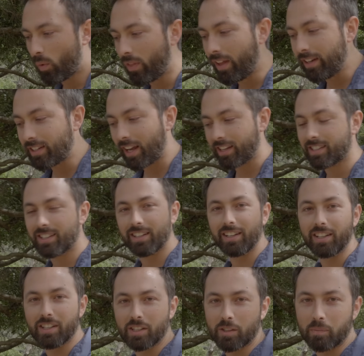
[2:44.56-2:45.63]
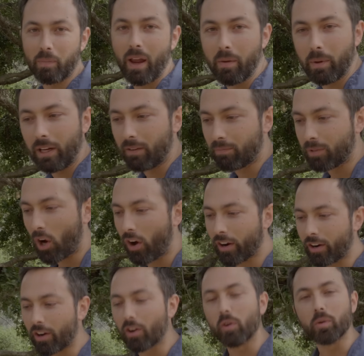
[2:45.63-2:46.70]
when they tested his baby
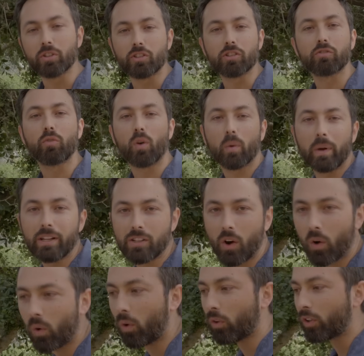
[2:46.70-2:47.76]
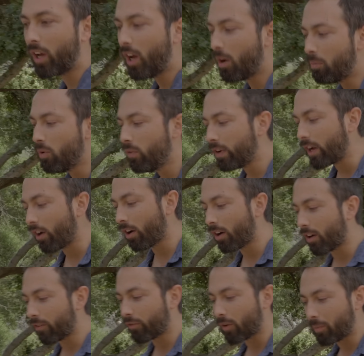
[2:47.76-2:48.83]
daughter, who was just four weeks old, moving
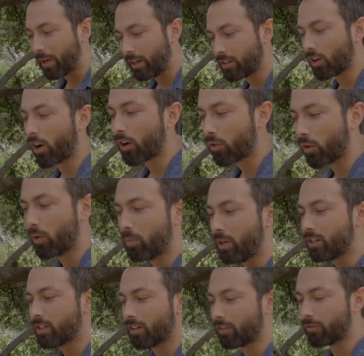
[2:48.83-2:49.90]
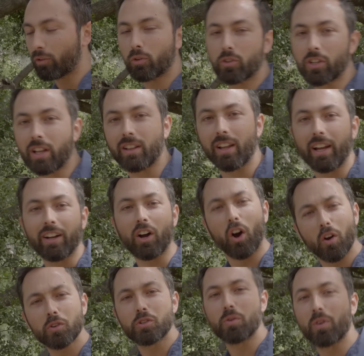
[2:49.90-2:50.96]
her from a dark room into full sunlight
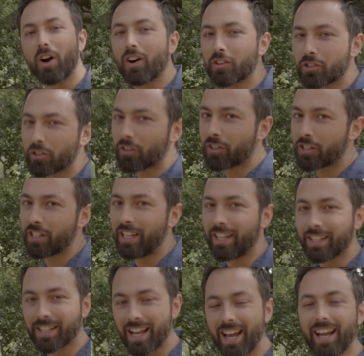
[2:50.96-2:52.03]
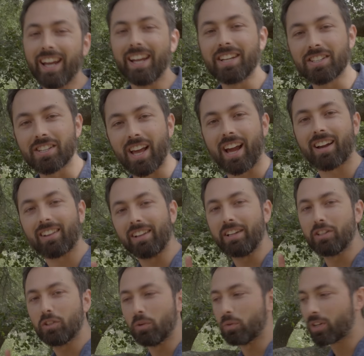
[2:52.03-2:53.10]
also caused her to sneeze exactly
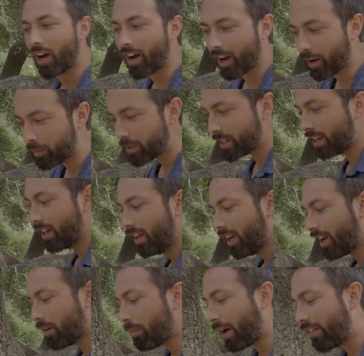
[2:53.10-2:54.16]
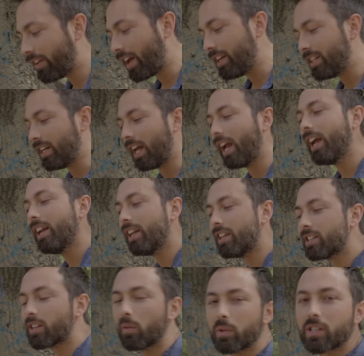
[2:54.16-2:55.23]
two times. And by the
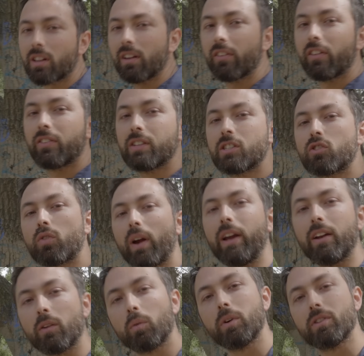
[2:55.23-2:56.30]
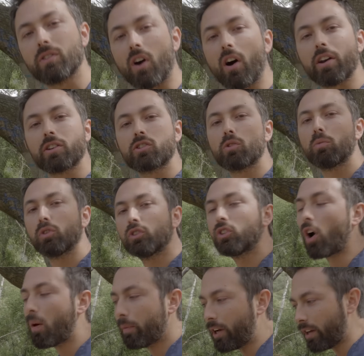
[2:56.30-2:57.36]
1980s, it was clear that this trait was autosomal
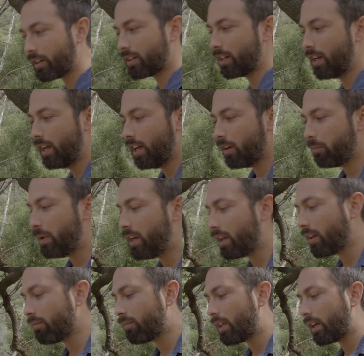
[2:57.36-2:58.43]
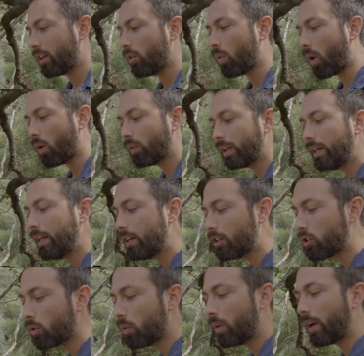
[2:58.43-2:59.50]
dominant, meaning that you only
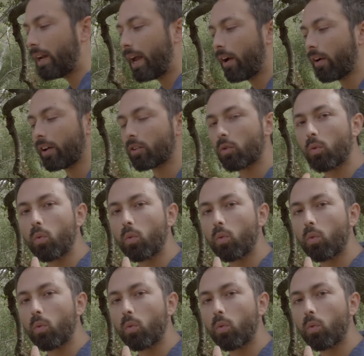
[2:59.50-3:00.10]
needed to inherit